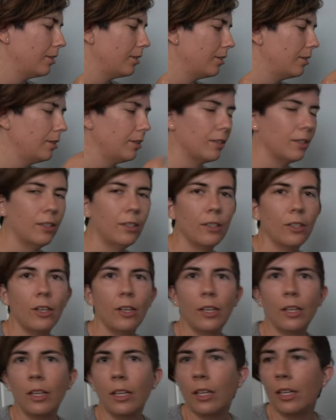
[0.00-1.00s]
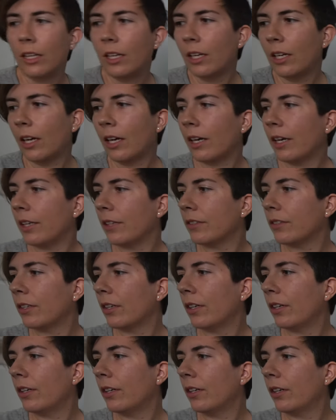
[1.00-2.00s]
Good girl. Alright,
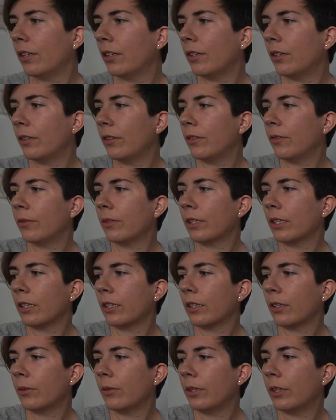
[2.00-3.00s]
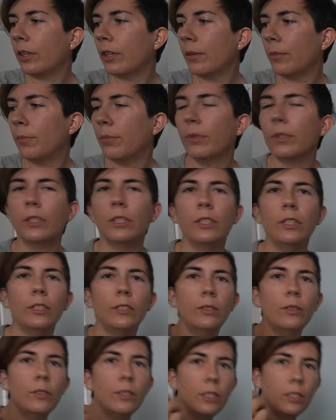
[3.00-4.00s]
so we're gonna go with the
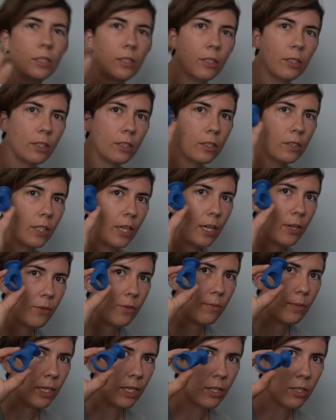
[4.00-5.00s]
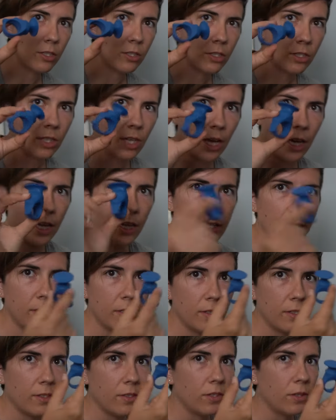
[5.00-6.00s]
blue, because that would be her size.
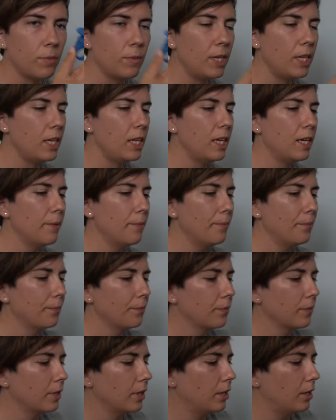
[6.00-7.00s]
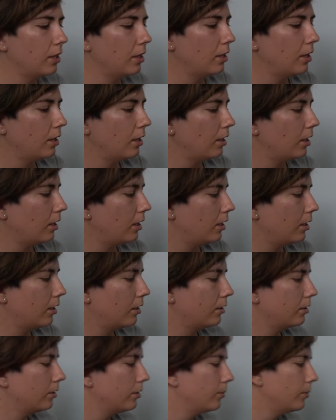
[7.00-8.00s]
This is the medium.
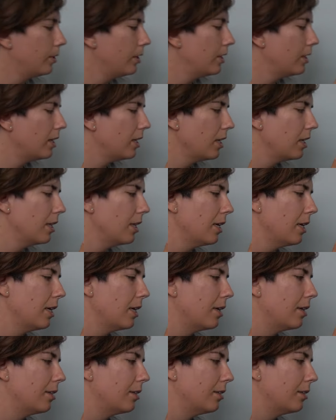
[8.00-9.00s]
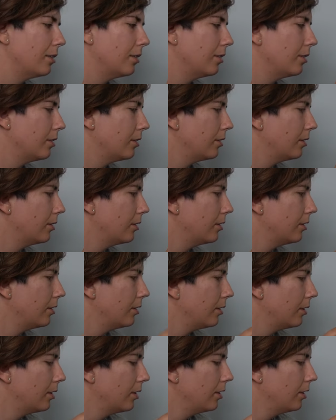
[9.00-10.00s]
And what do you think of that?
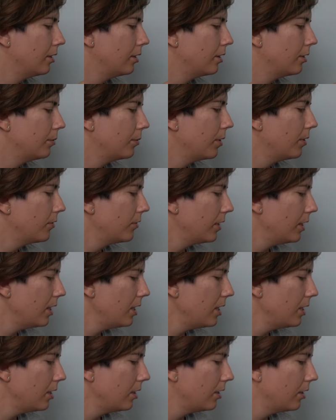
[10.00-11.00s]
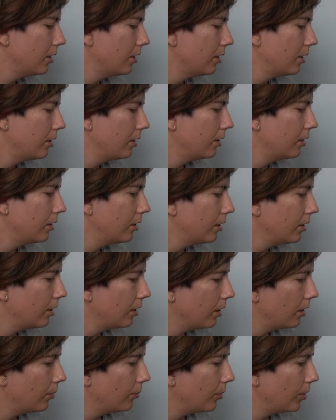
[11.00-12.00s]
Smell funny?
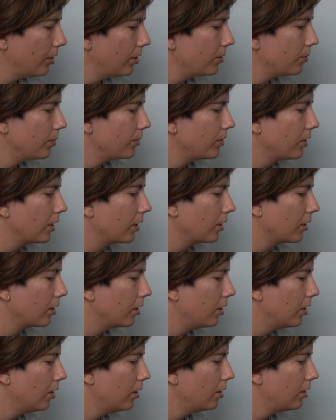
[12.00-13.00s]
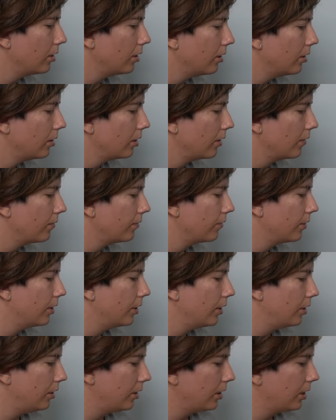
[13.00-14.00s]
Probably smells like a Kong. You got
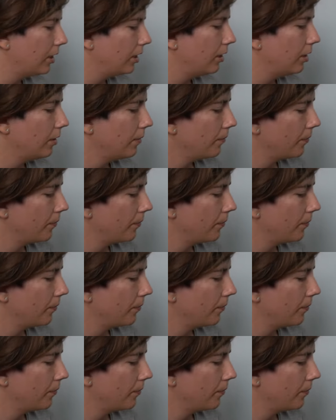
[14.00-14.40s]
fur on your head.